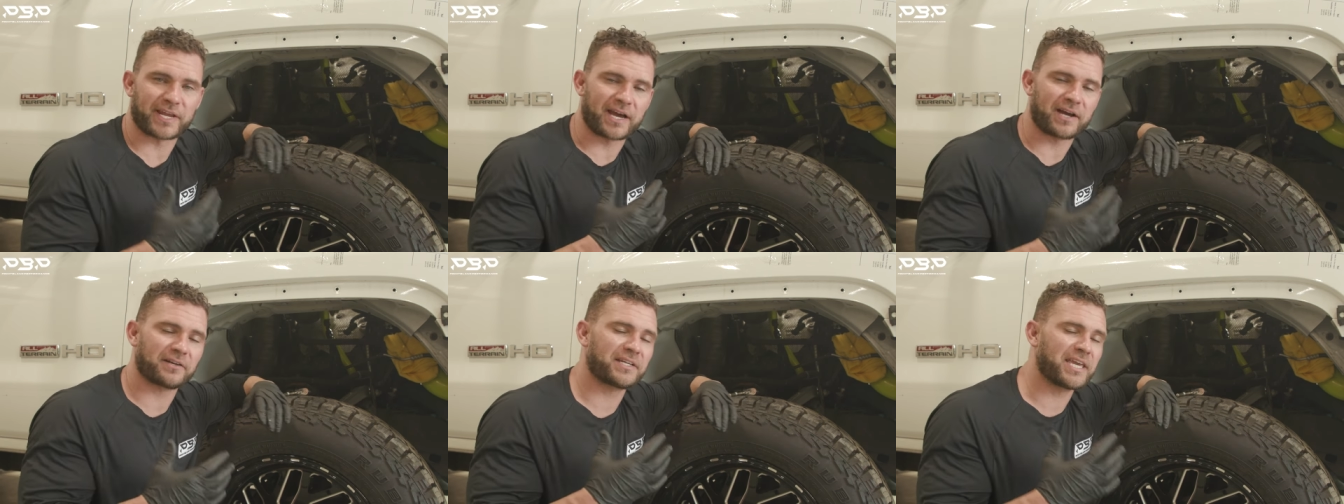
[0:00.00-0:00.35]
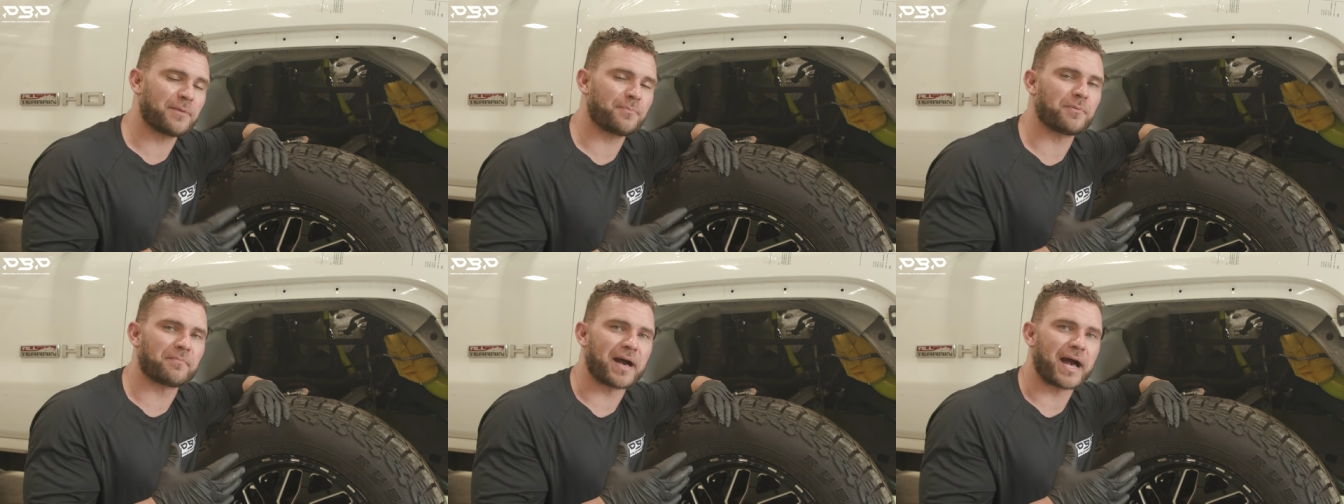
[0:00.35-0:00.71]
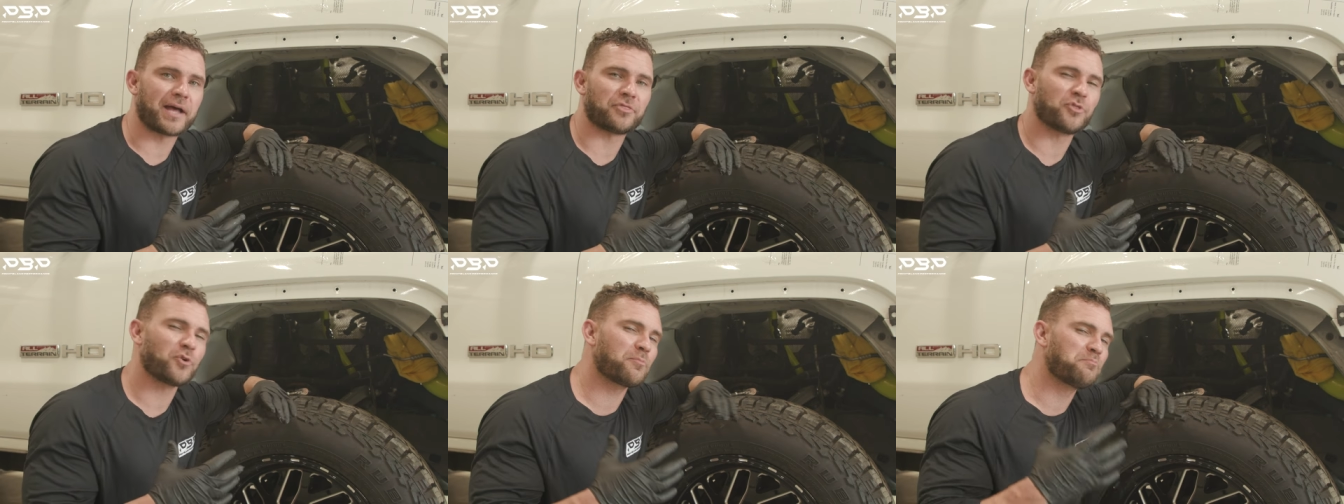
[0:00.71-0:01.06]
Now keep in
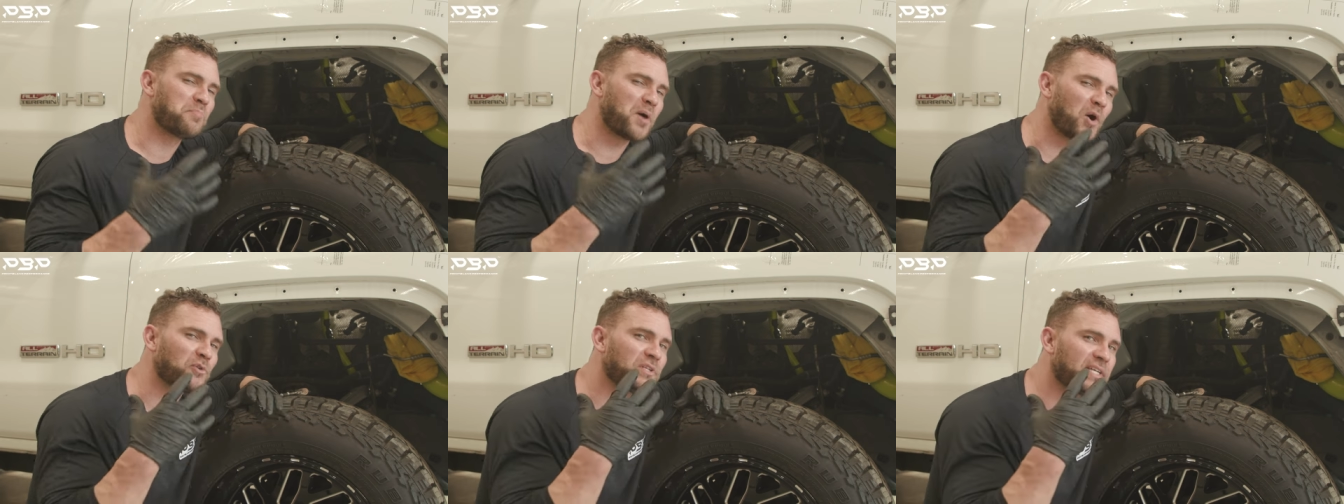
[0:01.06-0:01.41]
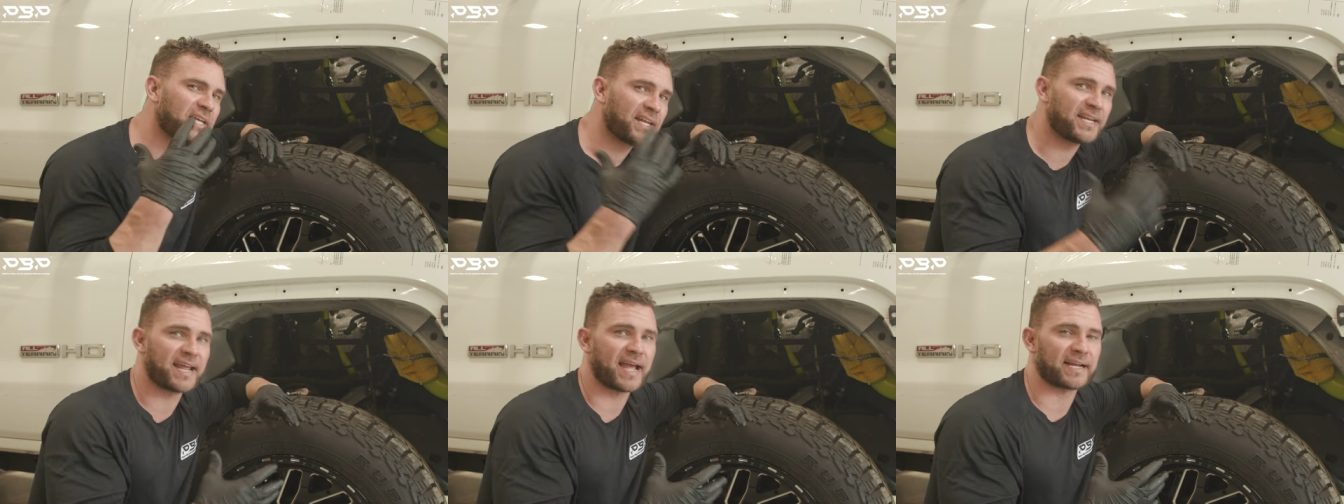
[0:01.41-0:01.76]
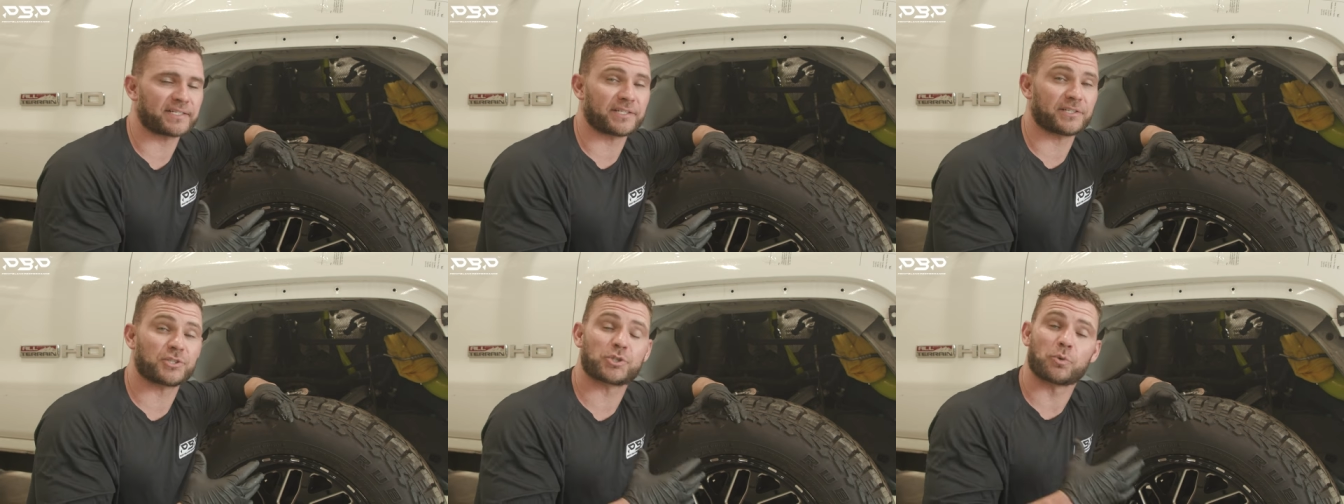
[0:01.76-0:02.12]
mind, they're both
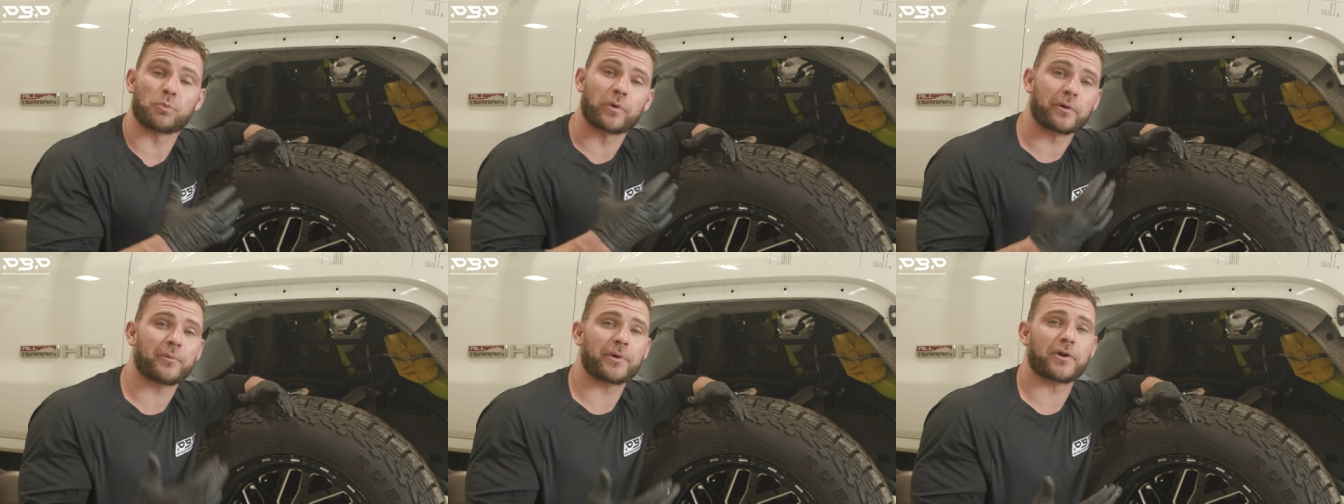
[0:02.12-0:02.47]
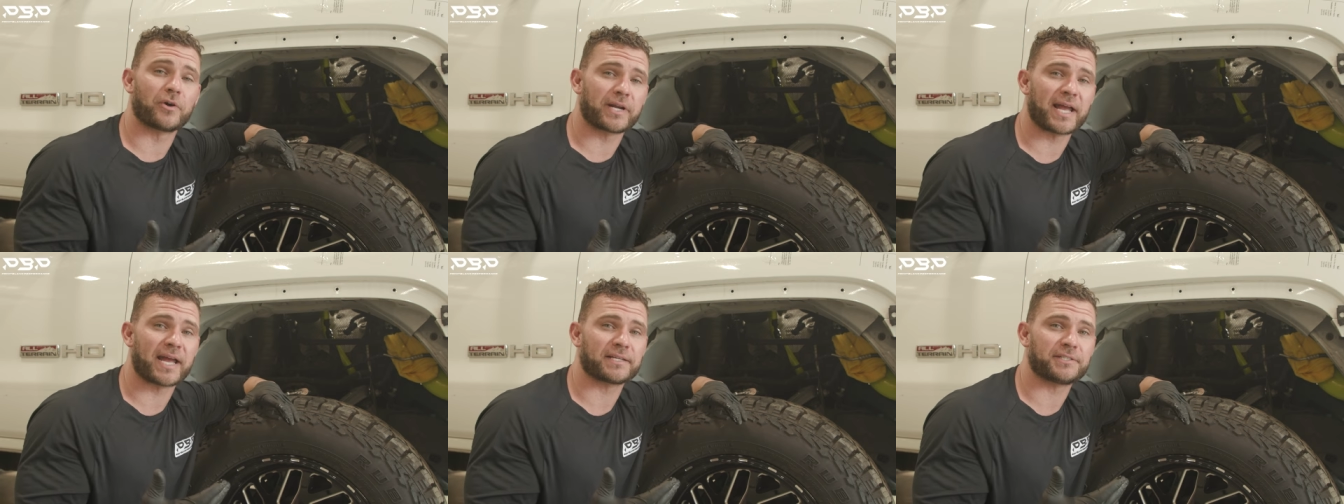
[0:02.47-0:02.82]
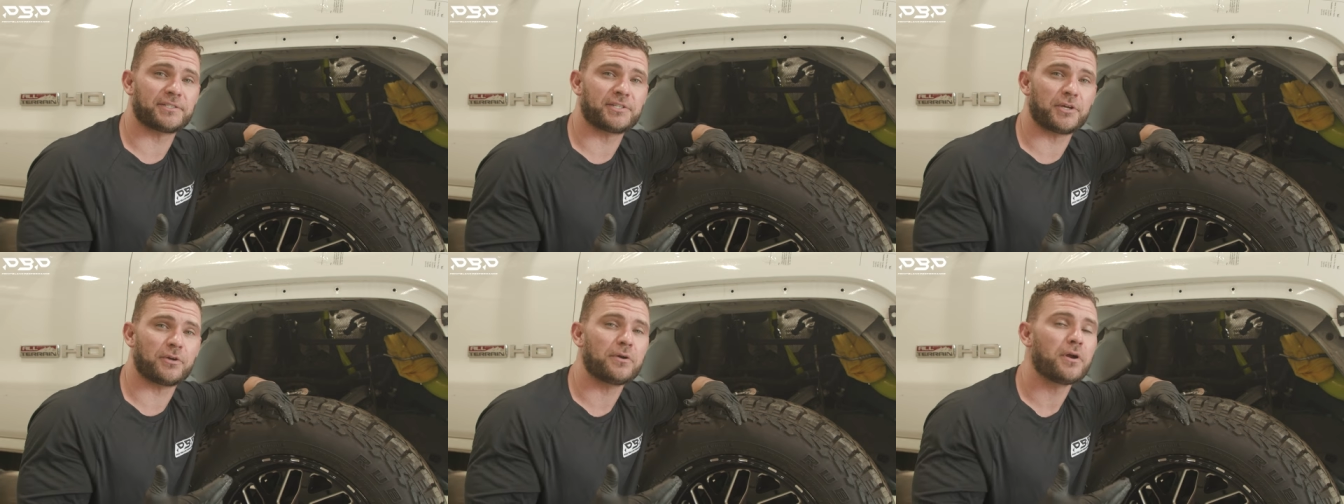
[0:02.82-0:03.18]
connected. So what are we going to have
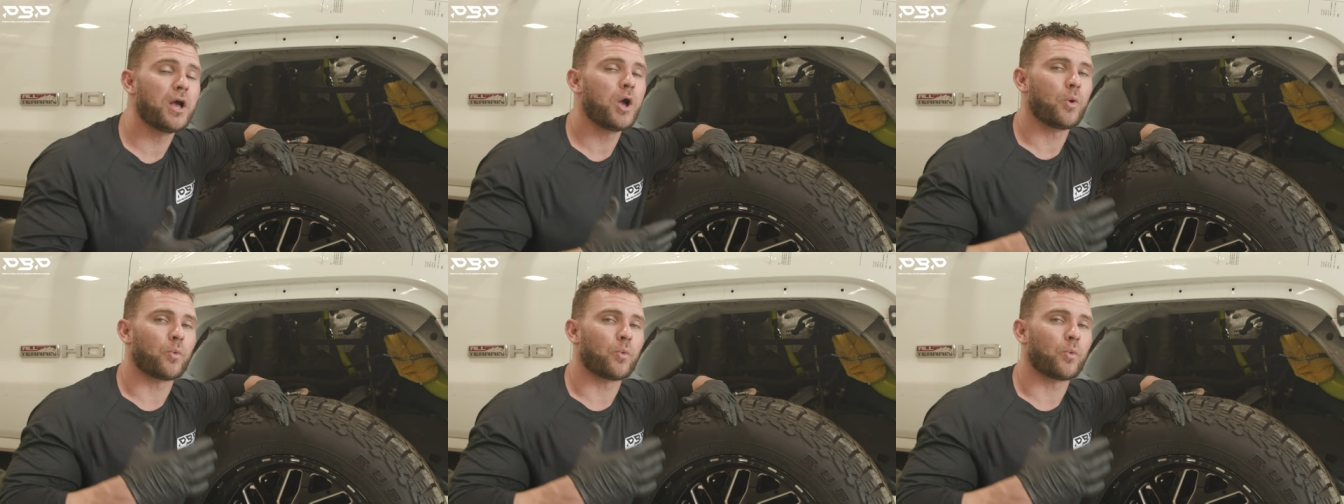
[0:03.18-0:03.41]
to do?